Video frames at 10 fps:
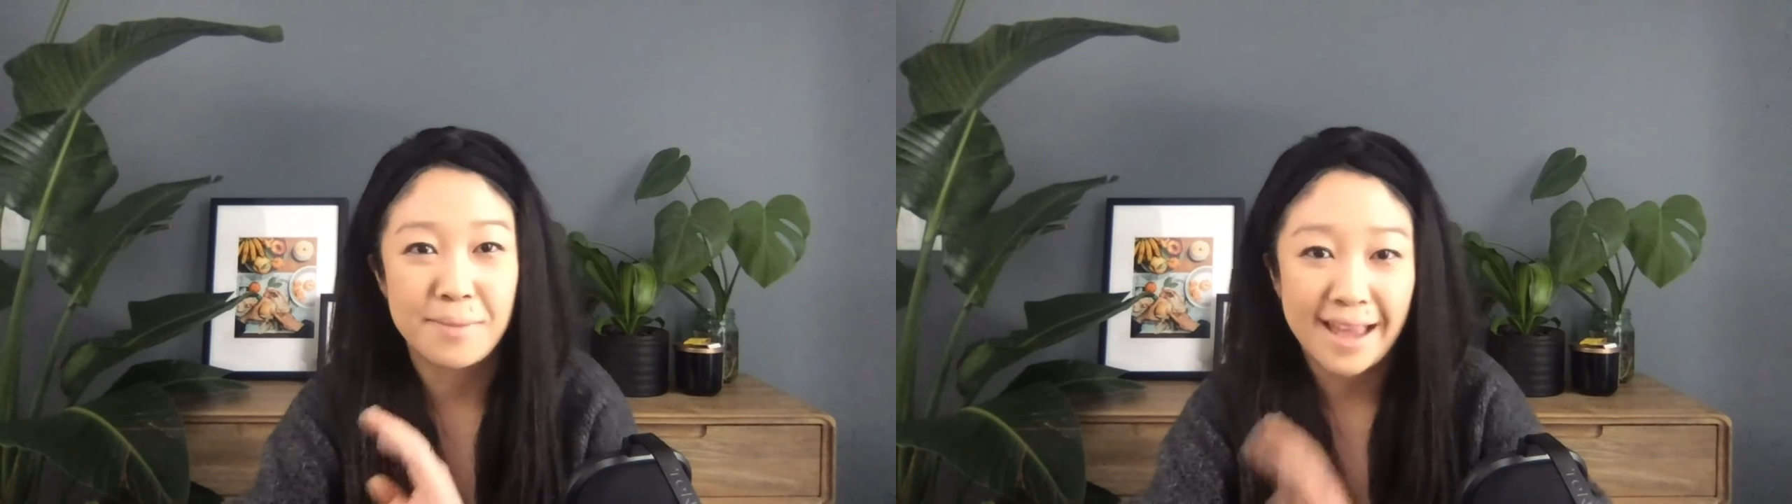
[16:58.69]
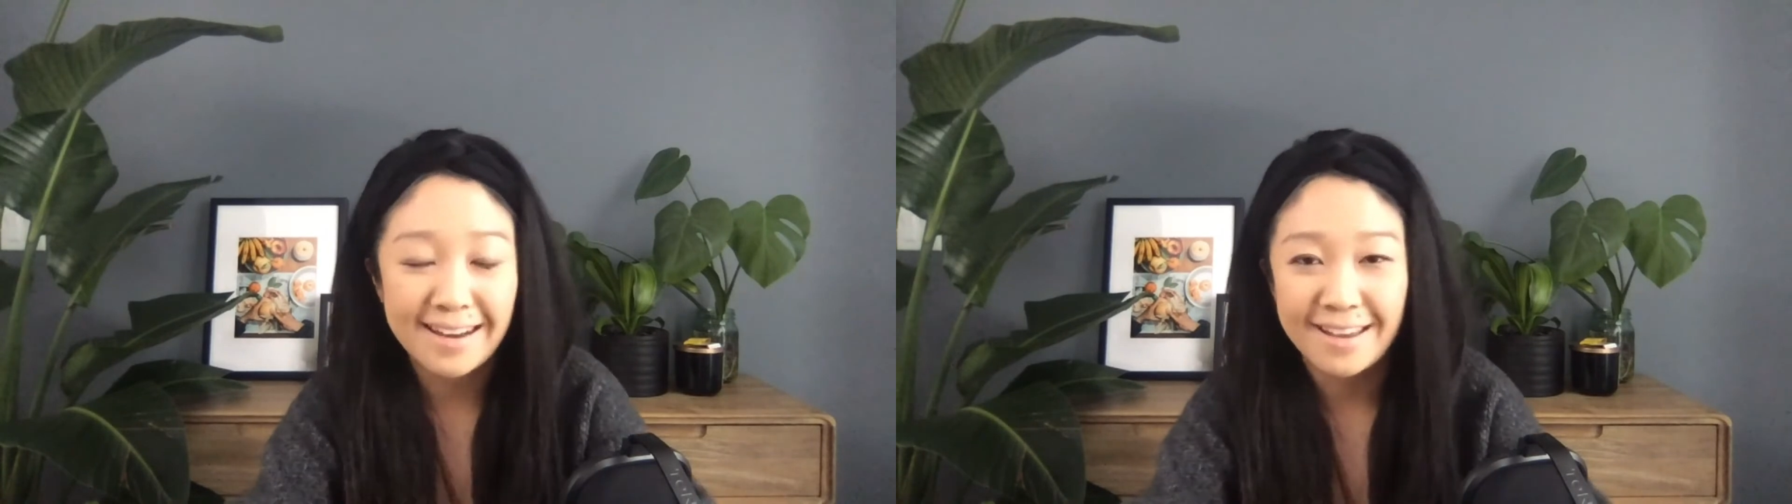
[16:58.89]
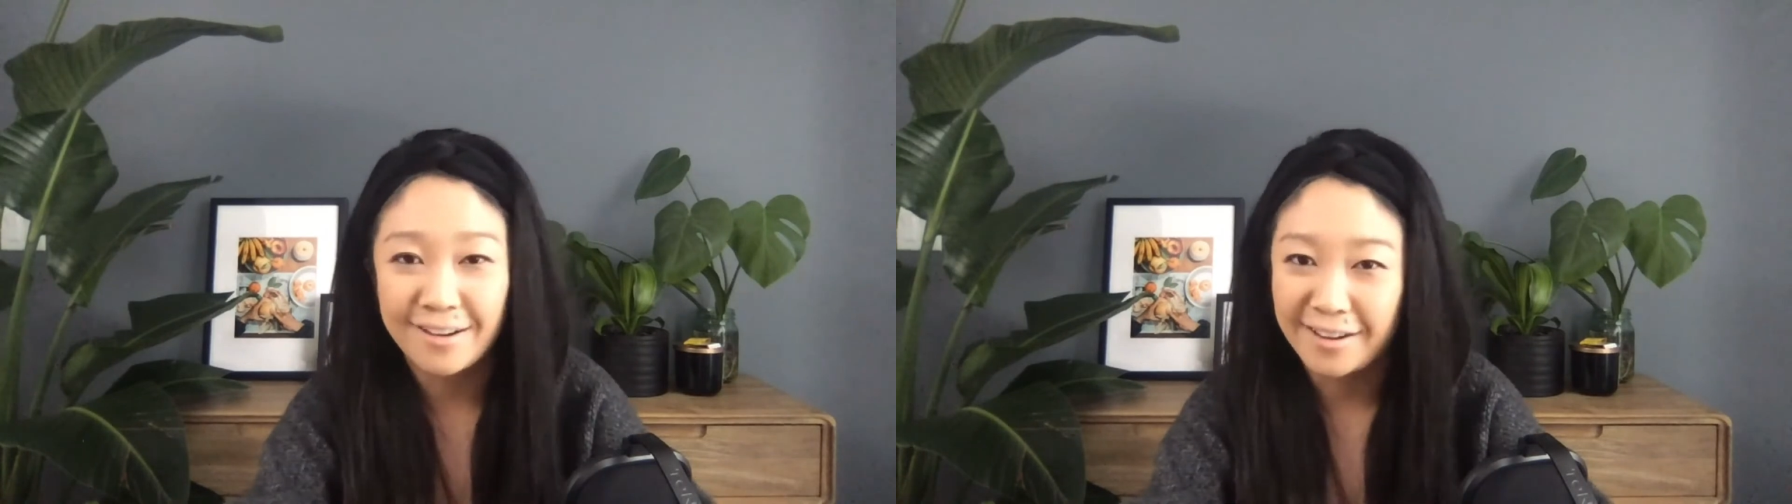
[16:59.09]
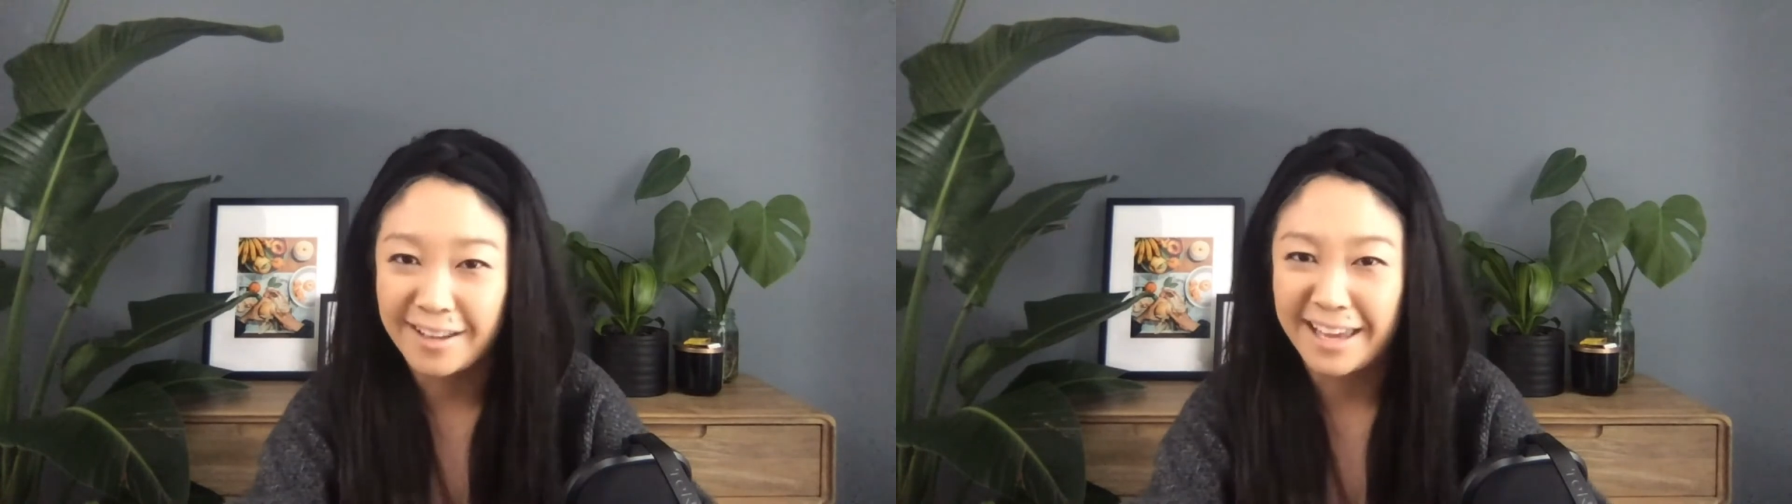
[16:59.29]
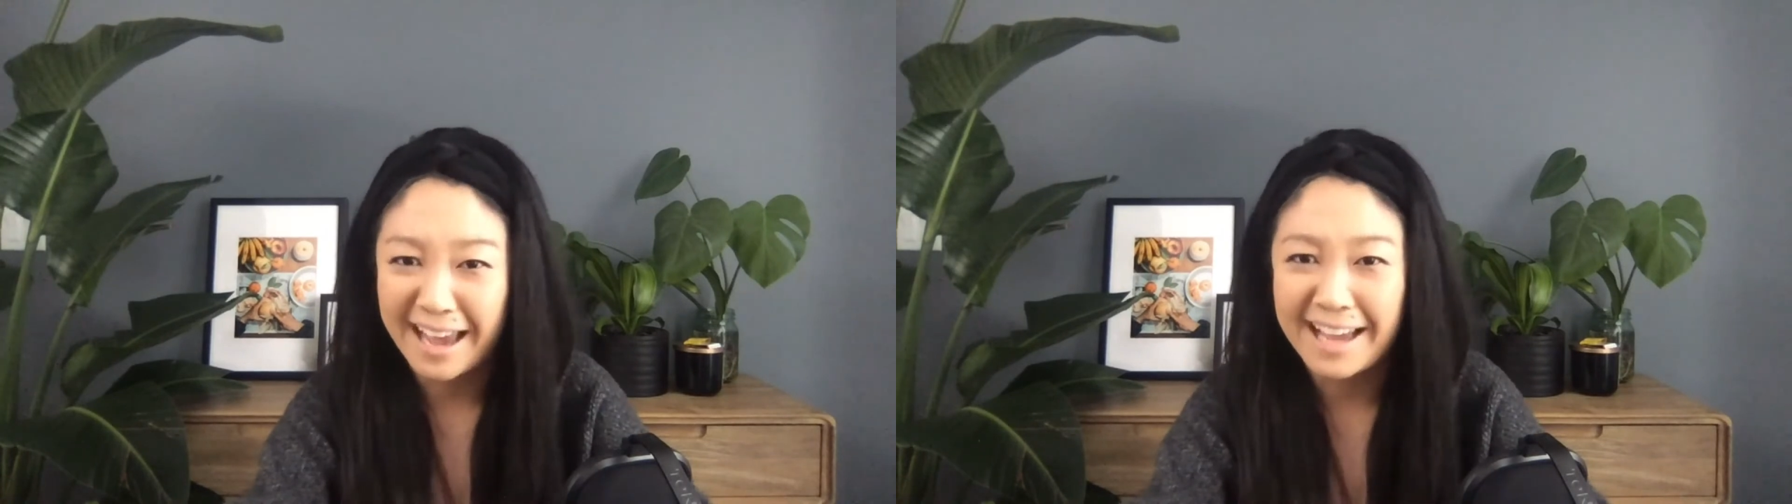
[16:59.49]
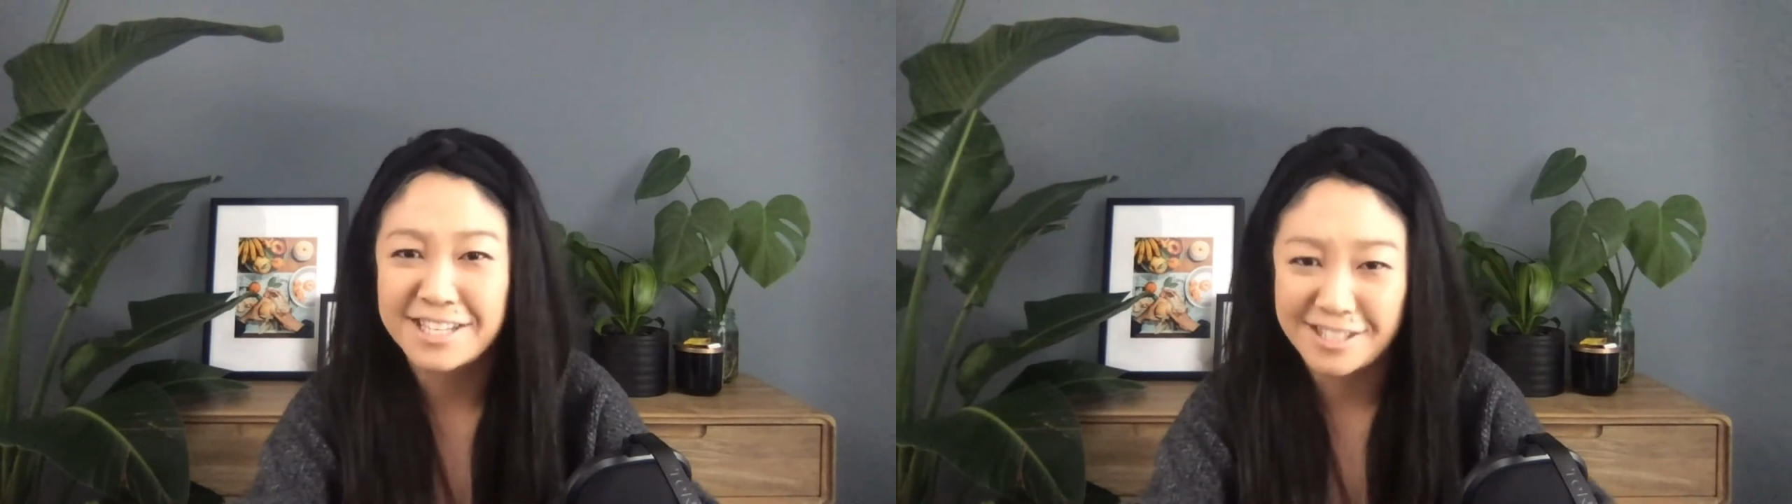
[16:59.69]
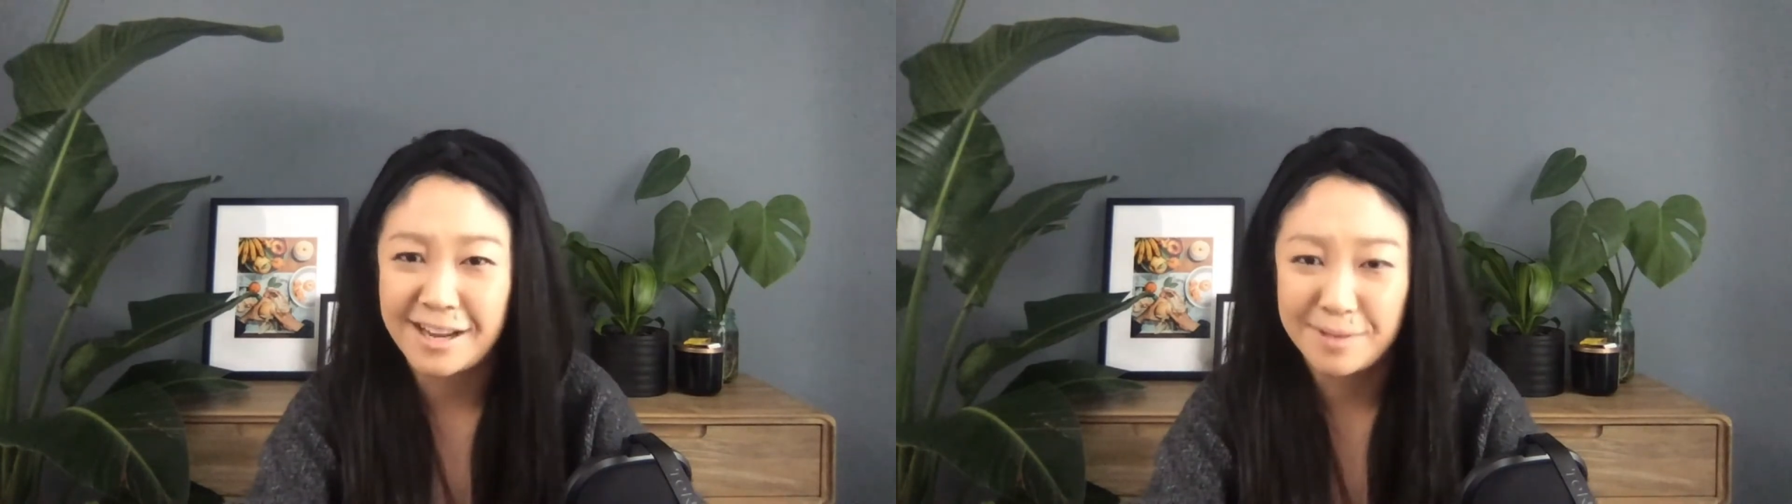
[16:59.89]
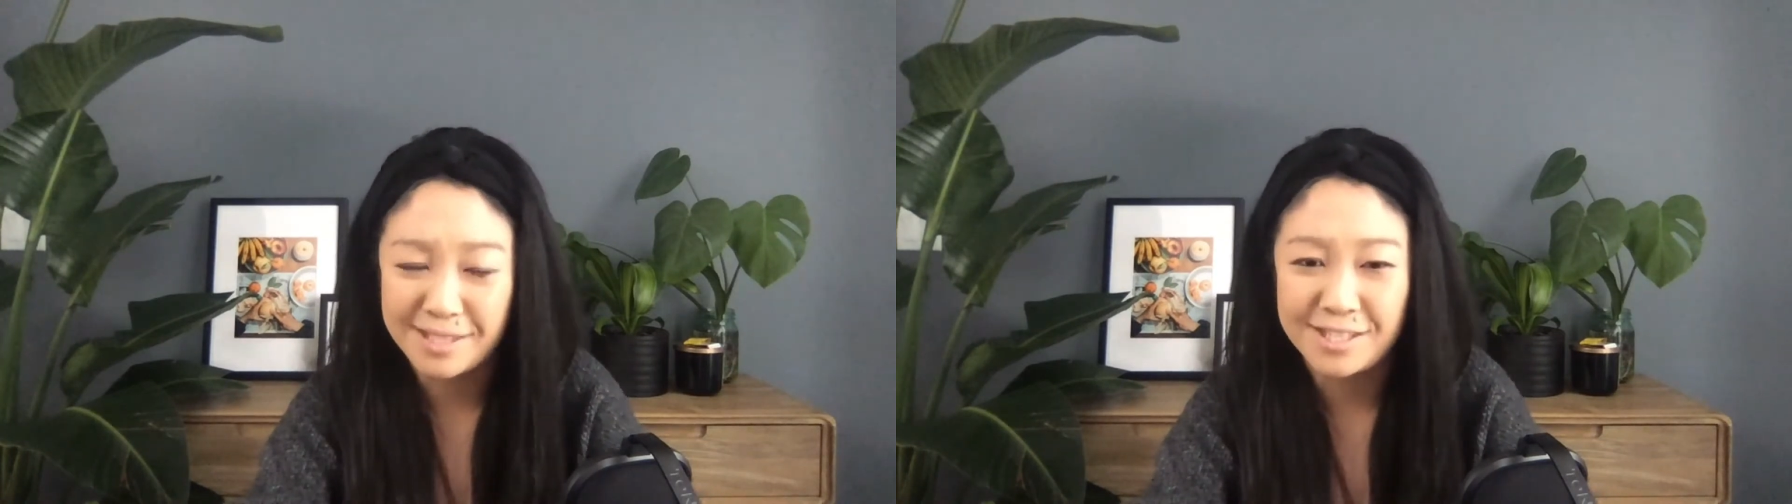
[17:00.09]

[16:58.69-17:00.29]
Band-Aid on a gash type of